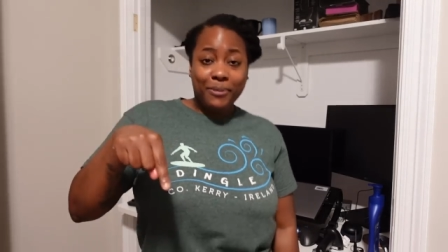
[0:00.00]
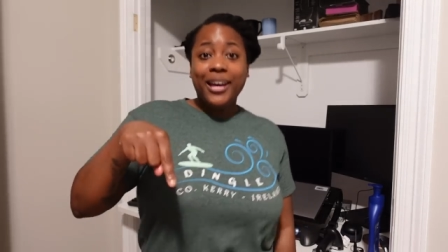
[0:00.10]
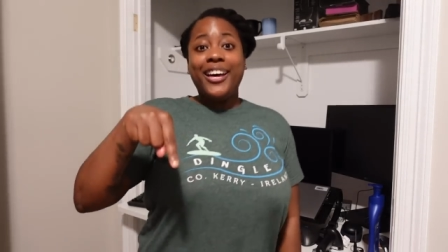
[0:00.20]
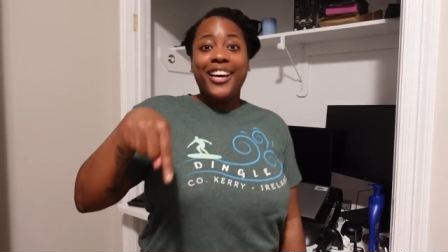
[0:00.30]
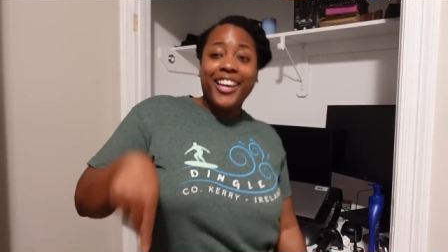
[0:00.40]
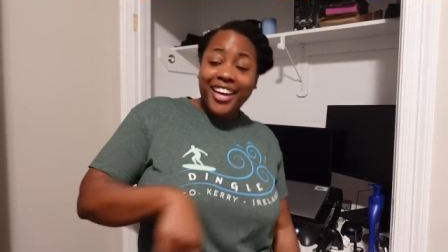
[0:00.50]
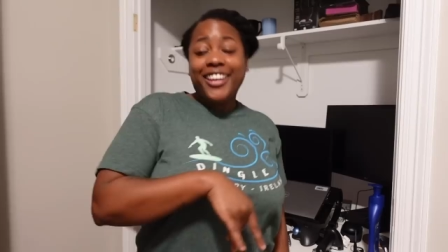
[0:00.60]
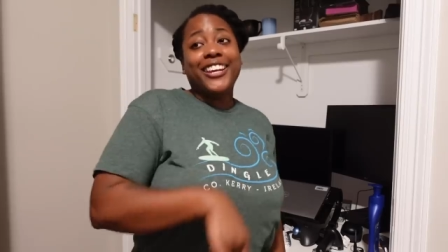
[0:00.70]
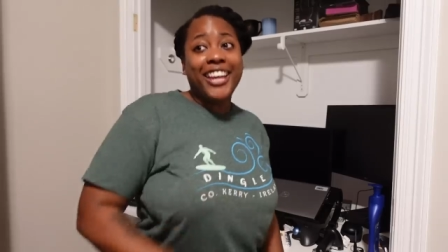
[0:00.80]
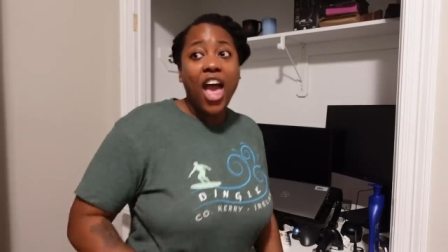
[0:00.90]

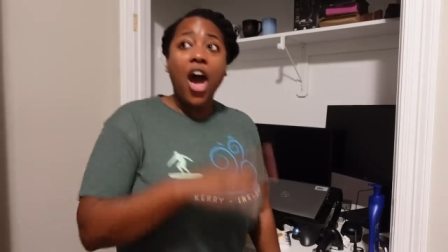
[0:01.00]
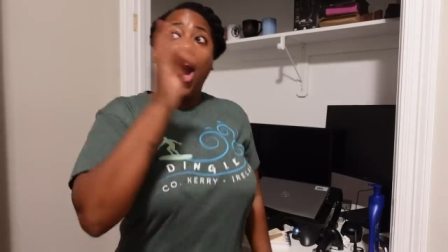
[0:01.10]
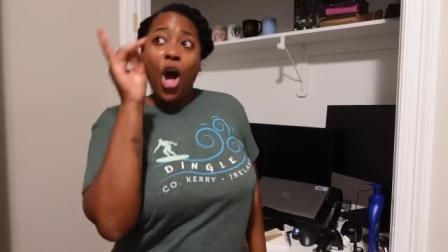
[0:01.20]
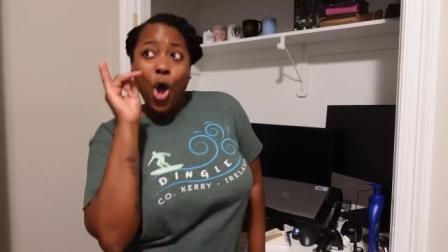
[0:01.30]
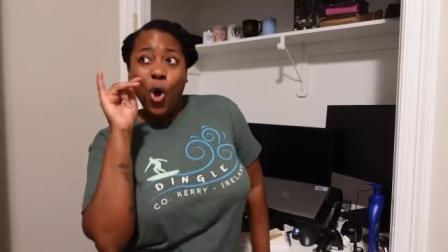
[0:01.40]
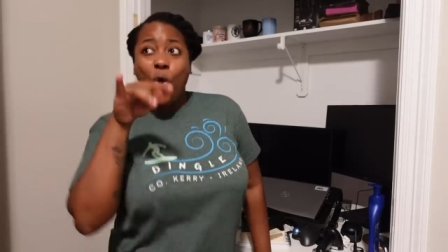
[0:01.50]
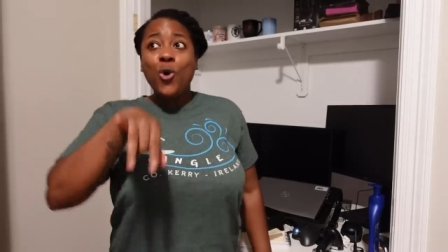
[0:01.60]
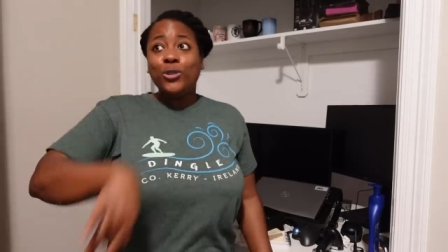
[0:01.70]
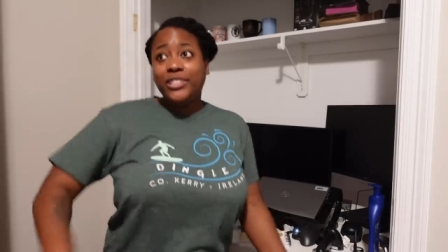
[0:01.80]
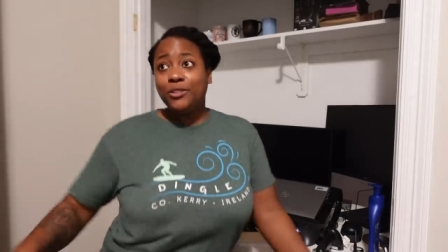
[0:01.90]
money.
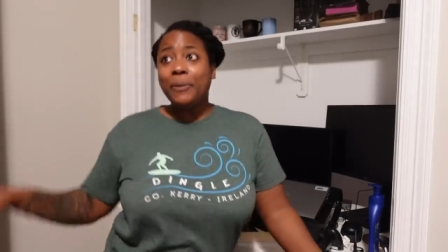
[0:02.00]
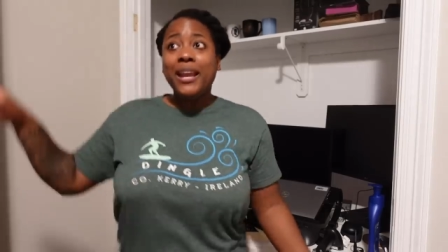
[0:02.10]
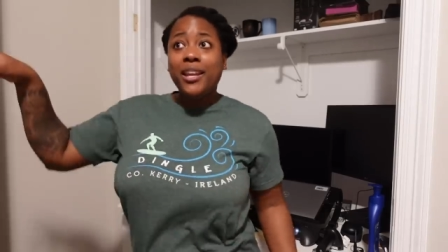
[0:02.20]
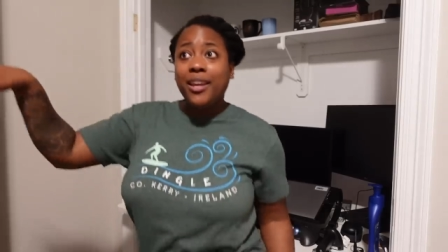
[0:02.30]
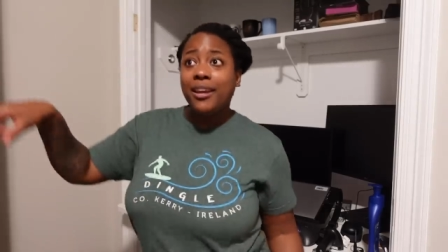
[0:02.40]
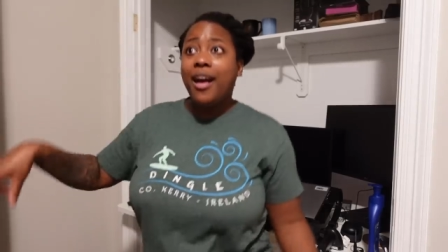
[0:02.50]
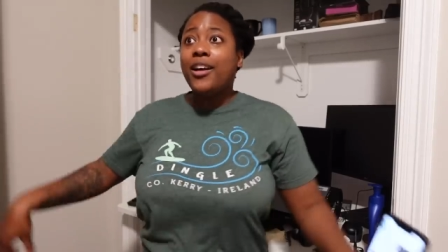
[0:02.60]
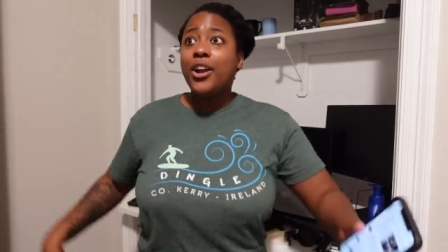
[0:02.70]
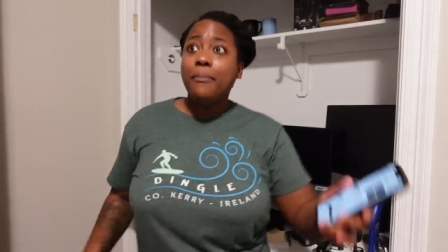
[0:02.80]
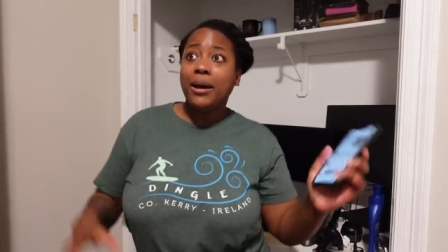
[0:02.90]
Oh, spending
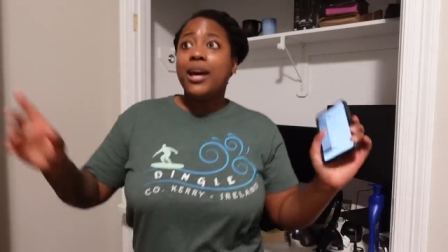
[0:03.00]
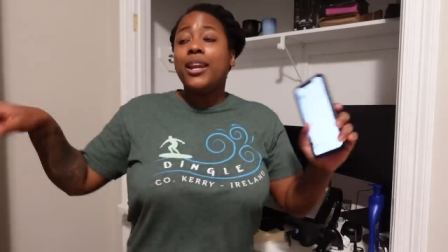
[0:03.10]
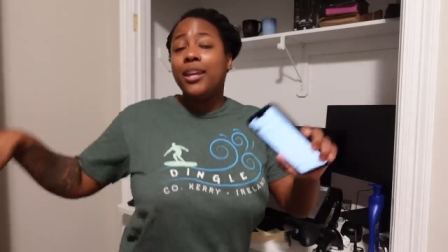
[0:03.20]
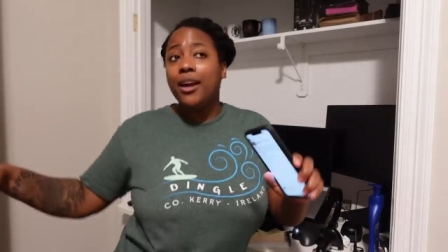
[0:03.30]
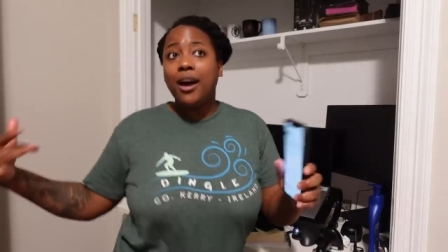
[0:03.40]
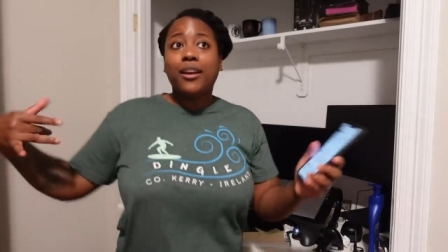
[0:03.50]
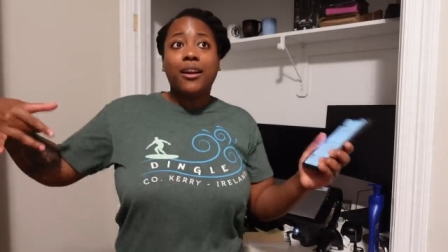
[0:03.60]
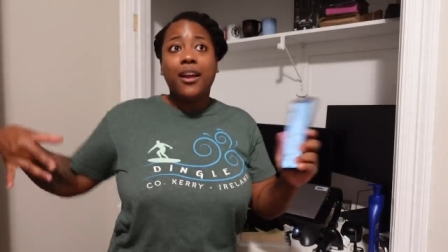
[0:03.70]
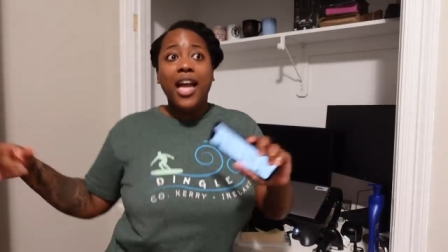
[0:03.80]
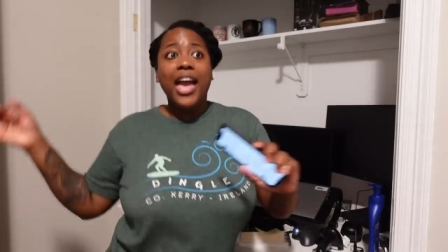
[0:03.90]
all her money on
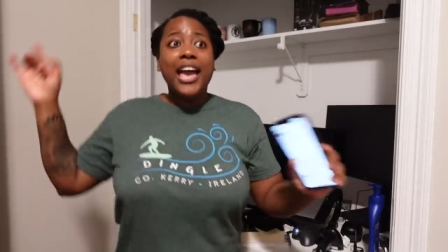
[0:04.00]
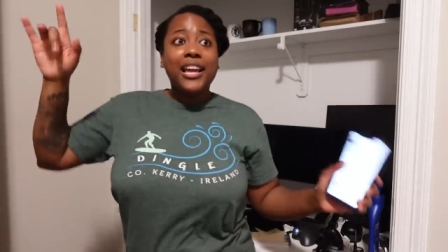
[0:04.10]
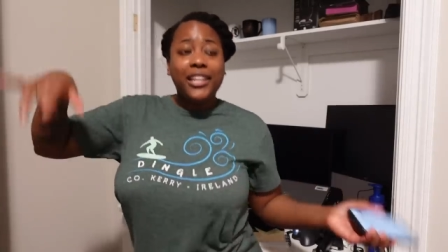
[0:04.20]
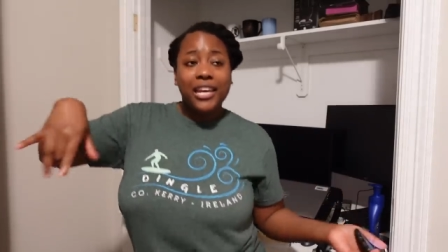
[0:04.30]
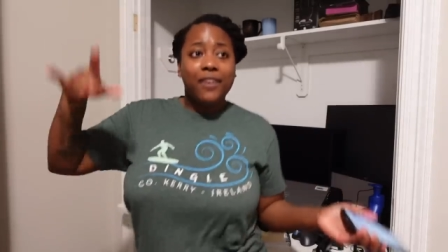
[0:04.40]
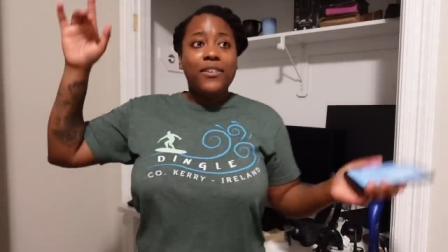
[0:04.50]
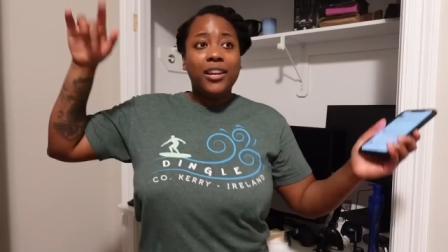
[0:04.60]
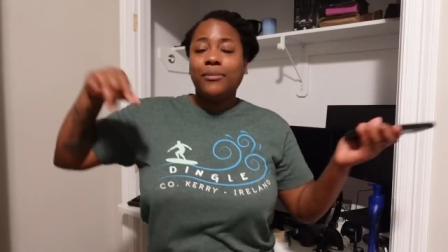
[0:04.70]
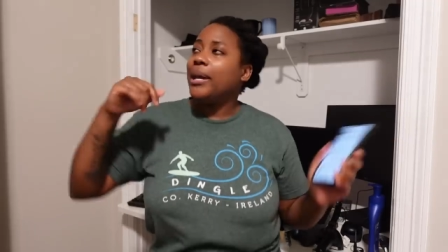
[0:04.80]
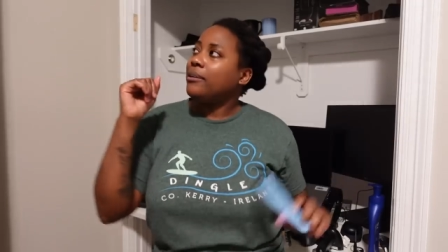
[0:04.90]
her and giving.
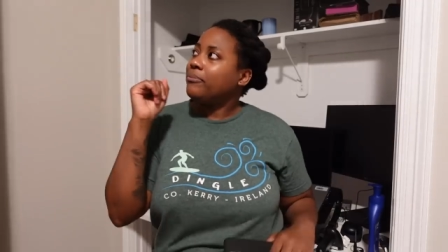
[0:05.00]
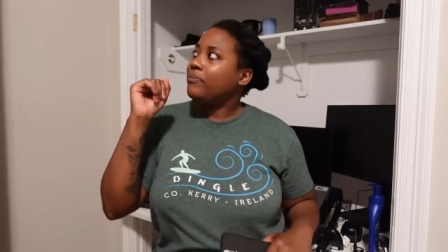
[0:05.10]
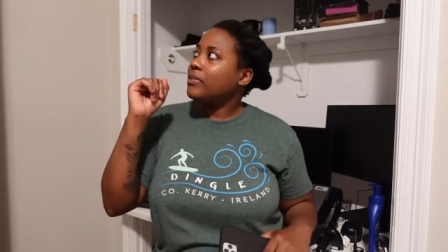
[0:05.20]
Wait.